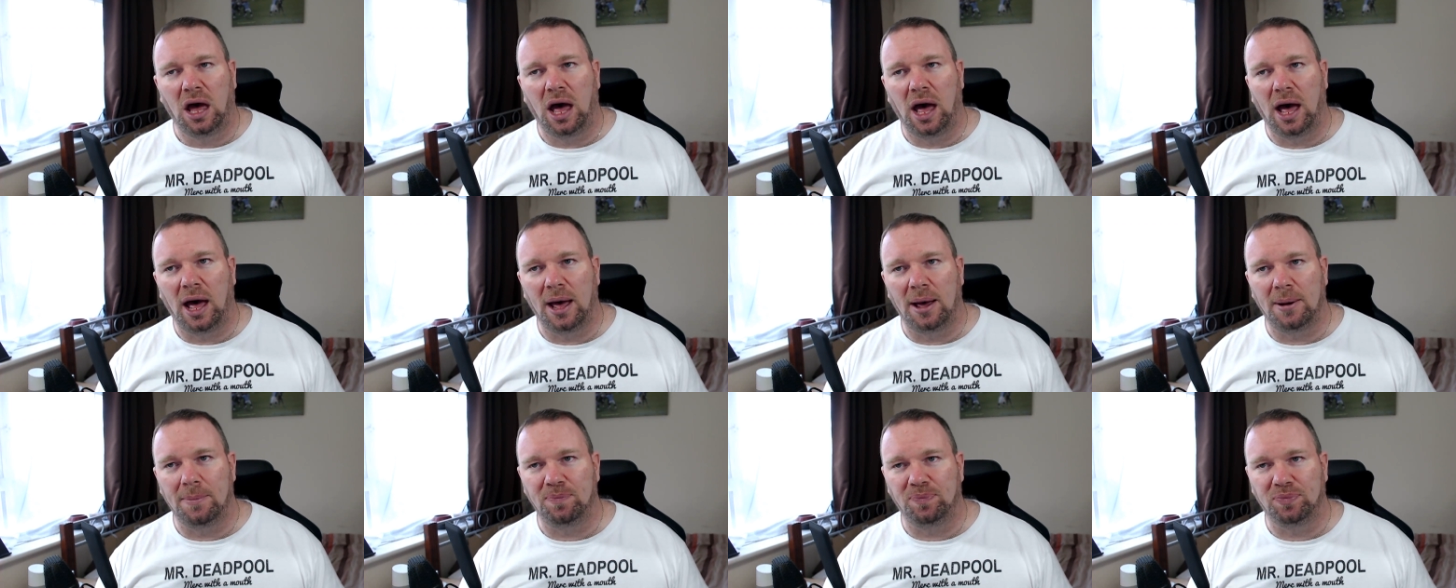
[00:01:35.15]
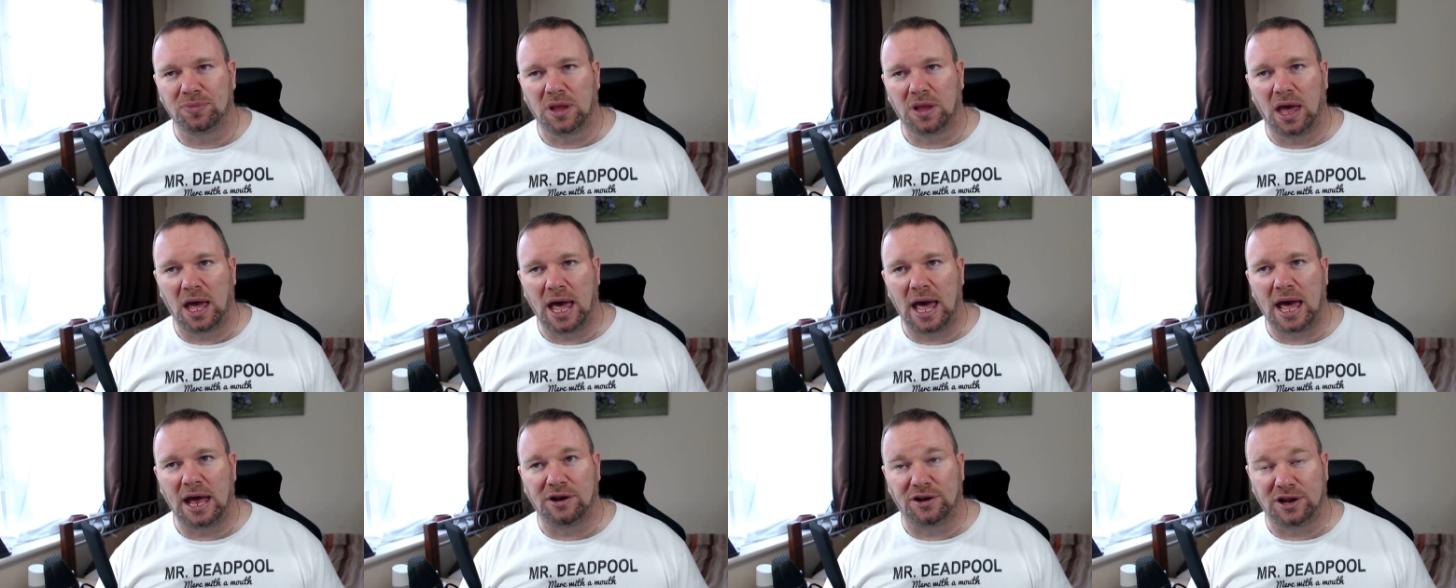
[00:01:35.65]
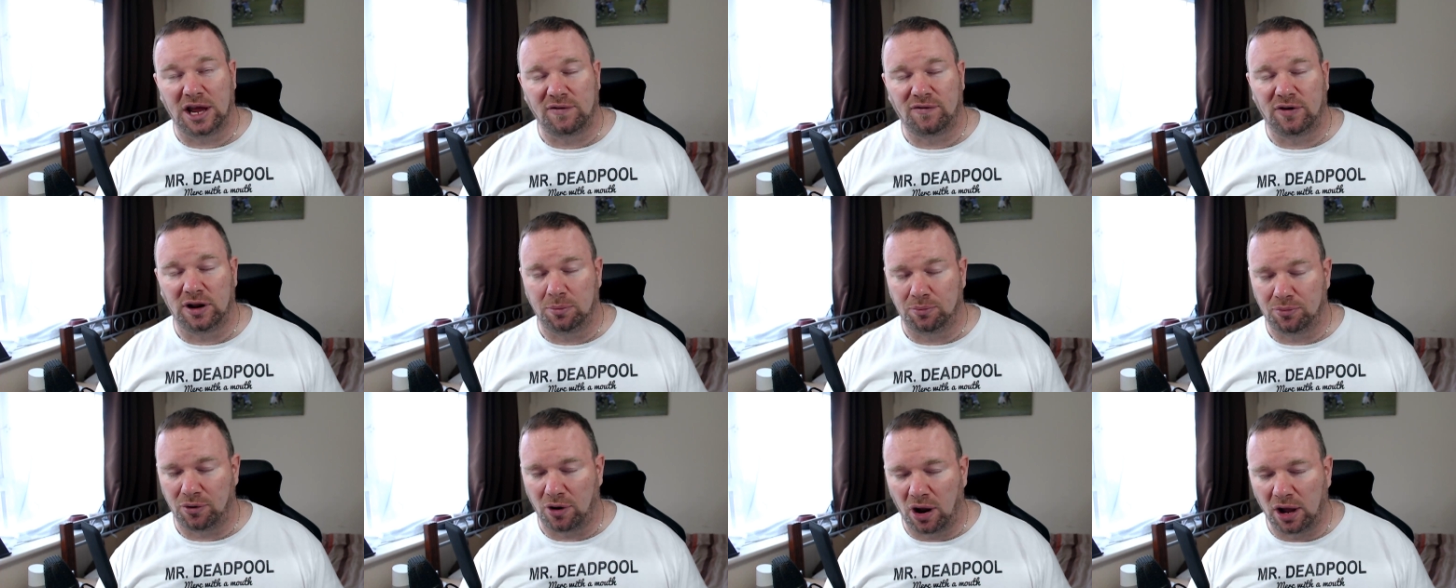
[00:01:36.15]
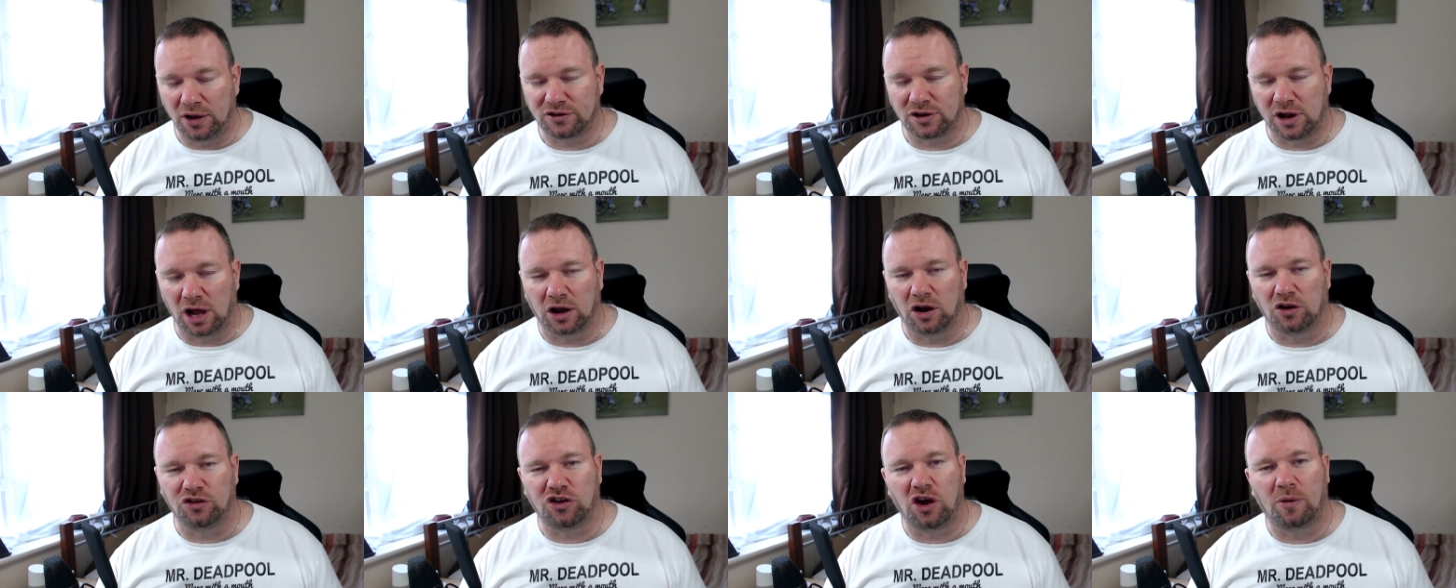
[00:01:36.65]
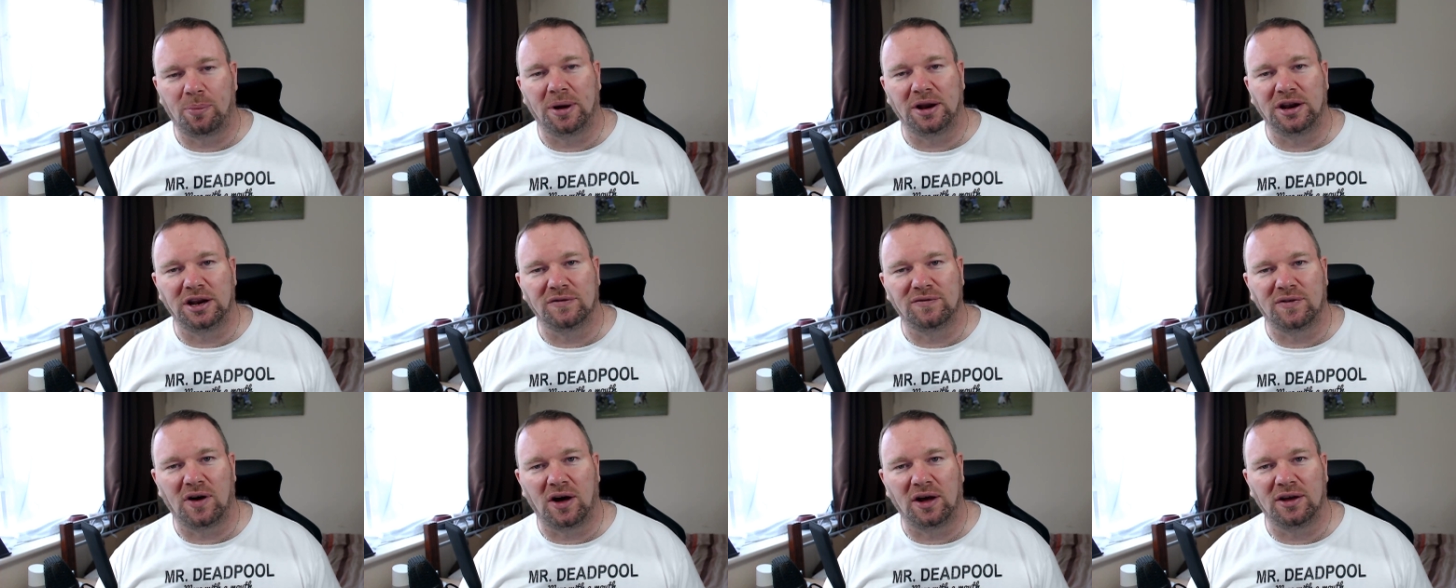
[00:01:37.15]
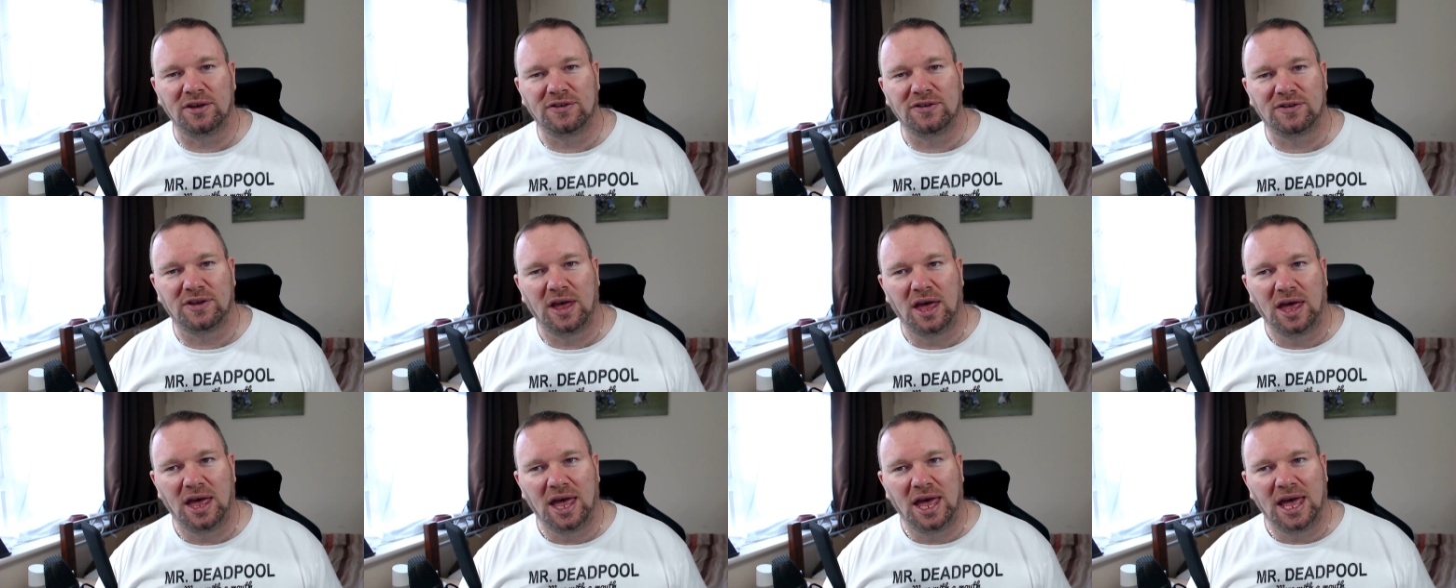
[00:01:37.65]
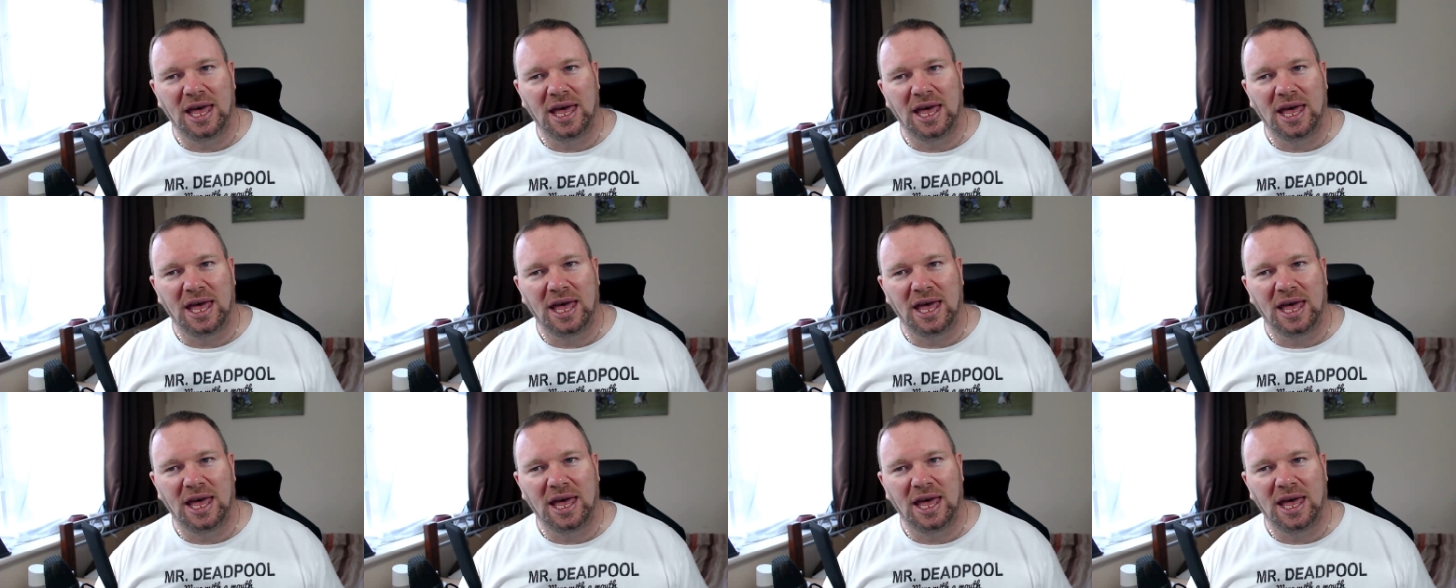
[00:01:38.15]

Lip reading: and definitely priced like a top-end device.